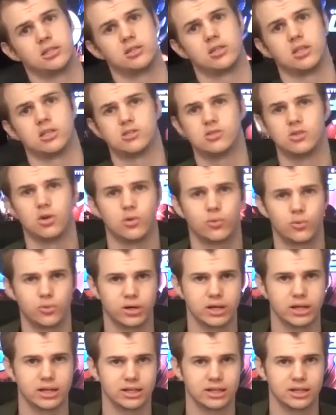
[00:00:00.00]
there's not
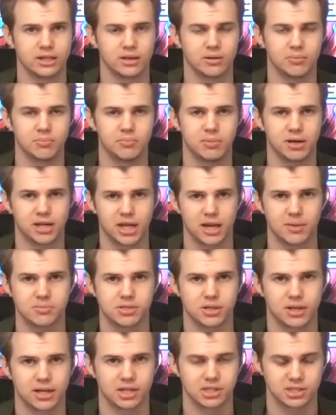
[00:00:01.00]
really many
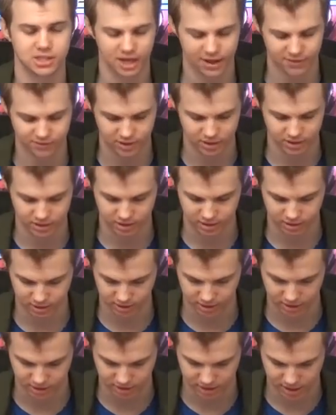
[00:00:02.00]
games don't actually have that
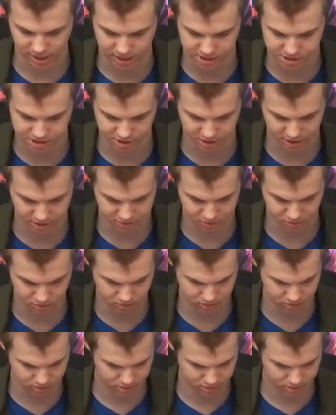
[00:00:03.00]
in the engine anymore.